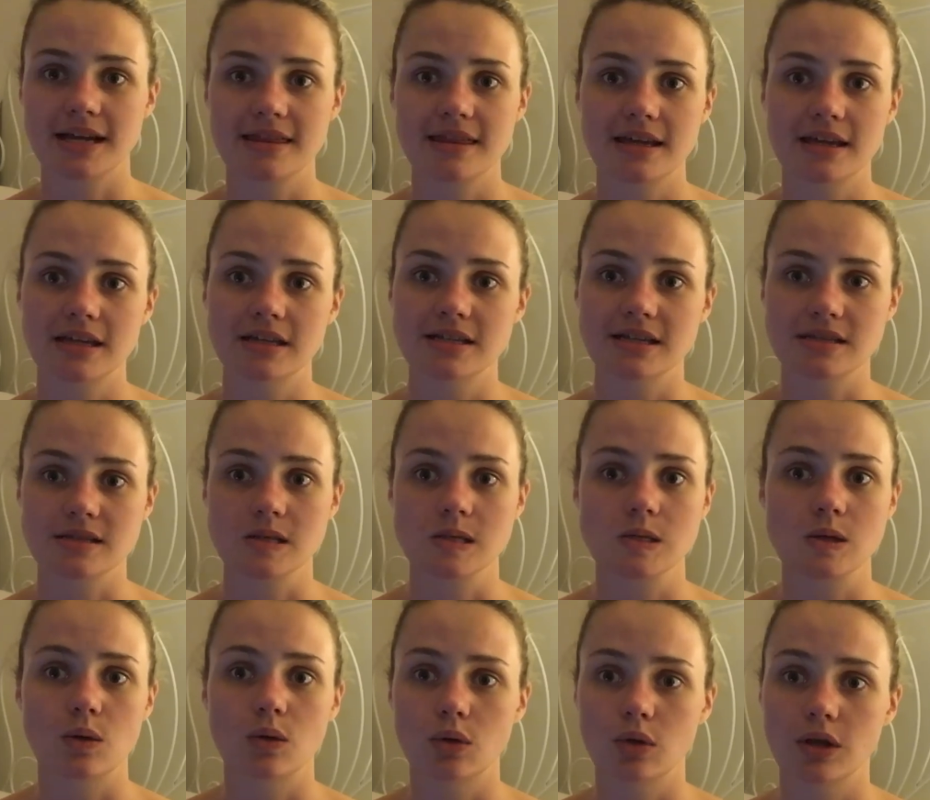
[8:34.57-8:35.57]
I think it does
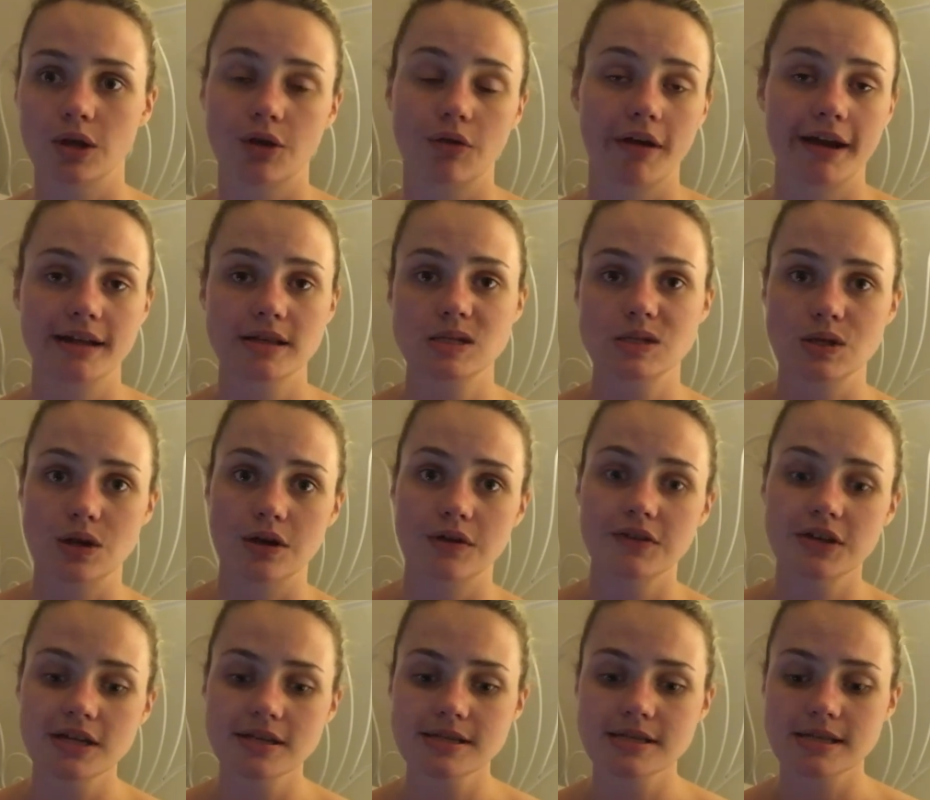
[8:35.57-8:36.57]
us all a great
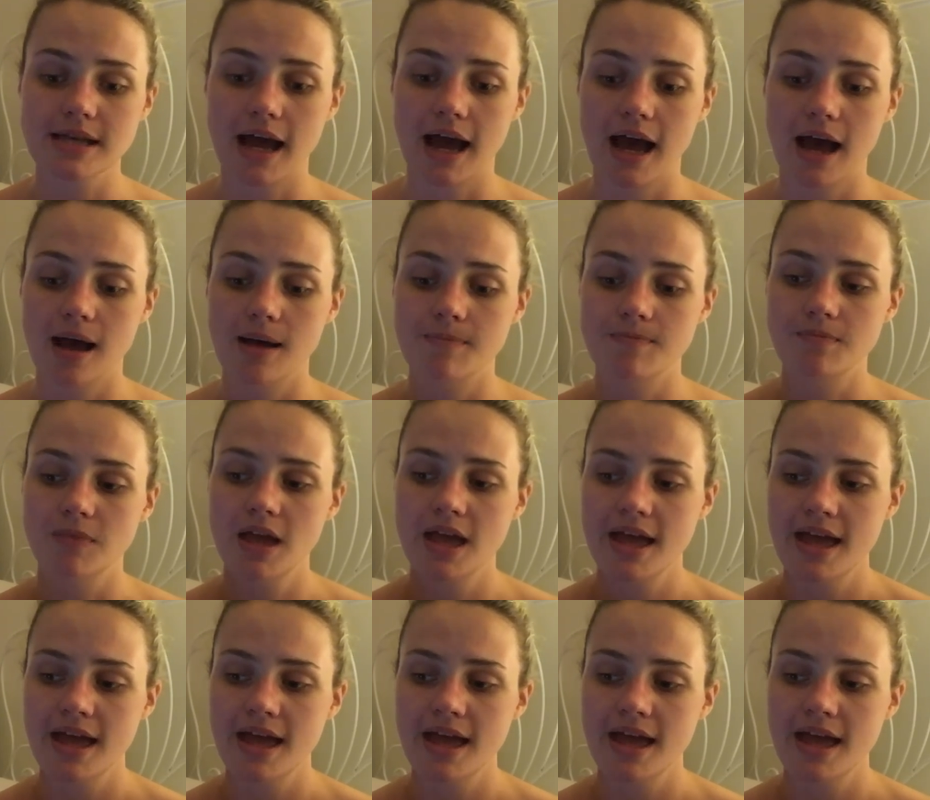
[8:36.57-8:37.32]
service, and